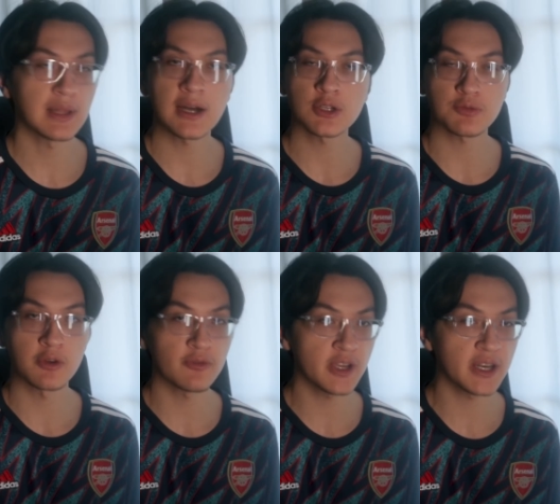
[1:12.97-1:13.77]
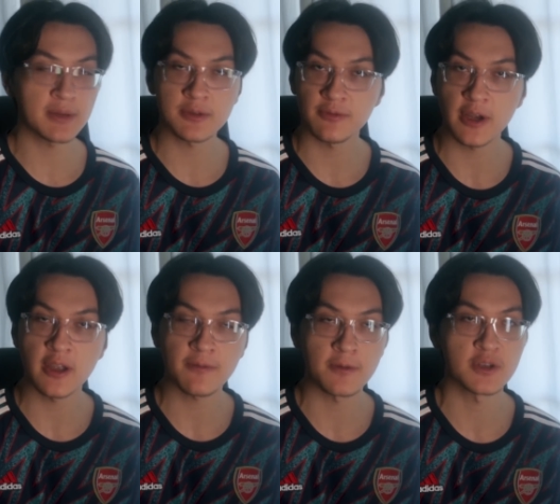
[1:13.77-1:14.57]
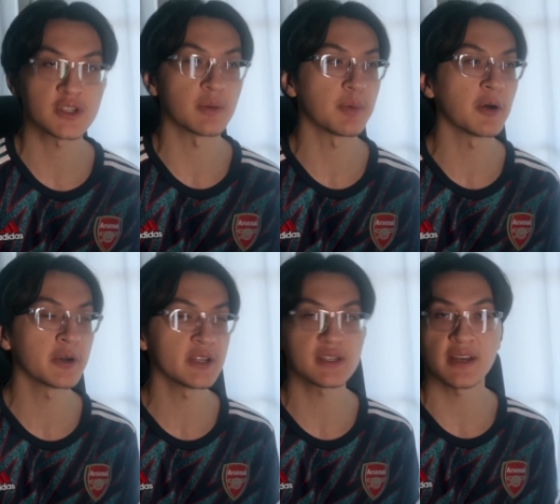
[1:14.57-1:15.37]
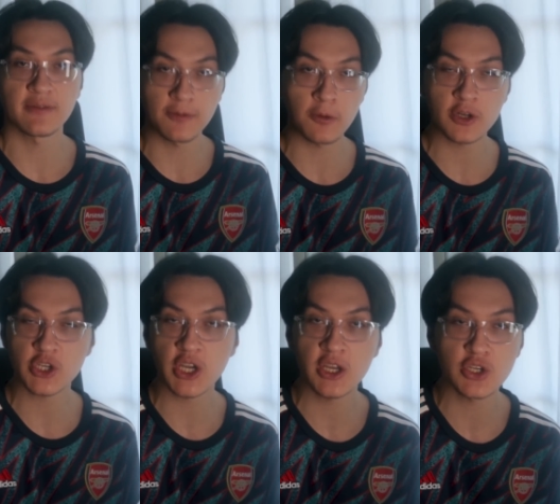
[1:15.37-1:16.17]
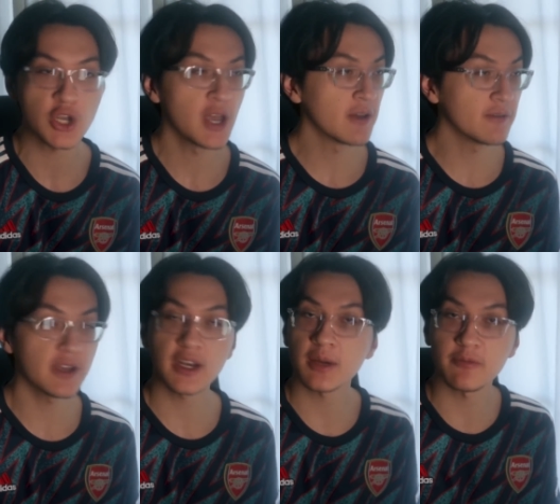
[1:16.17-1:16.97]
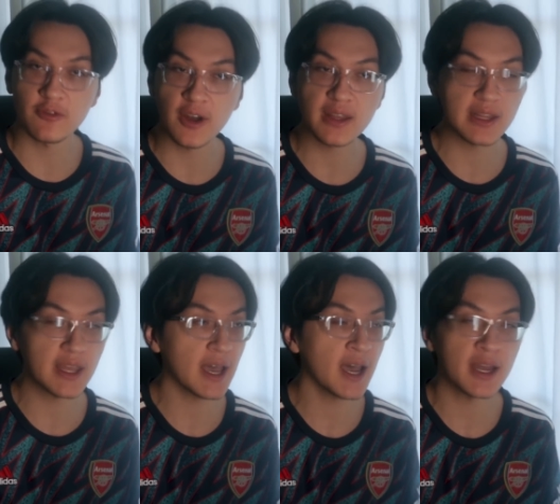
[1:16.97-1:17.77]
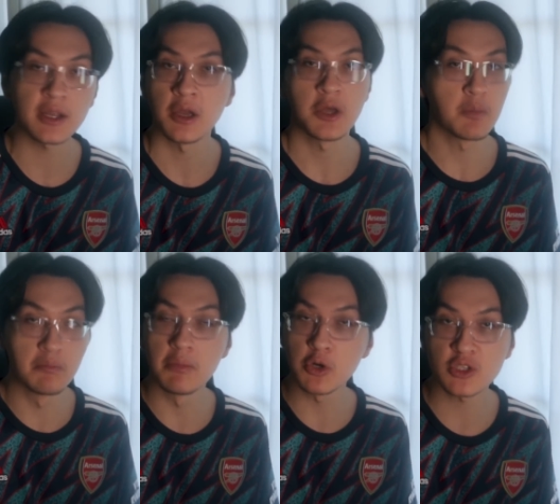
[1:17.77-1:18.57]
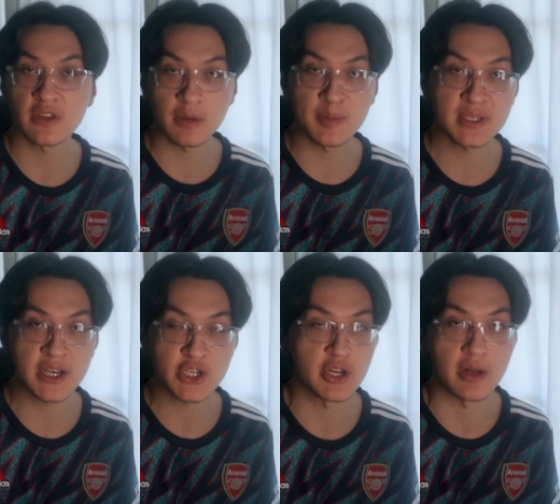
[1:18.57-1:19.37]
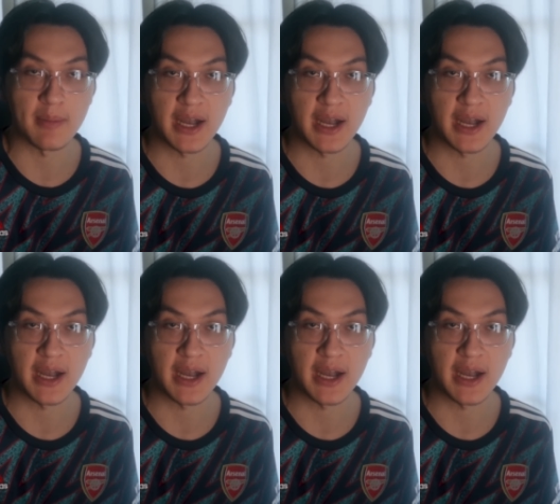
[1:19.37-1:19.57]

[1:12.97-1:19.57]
Laos were Vietnam's very first opponent, and for a change, Vietnam finally had most of the possession in a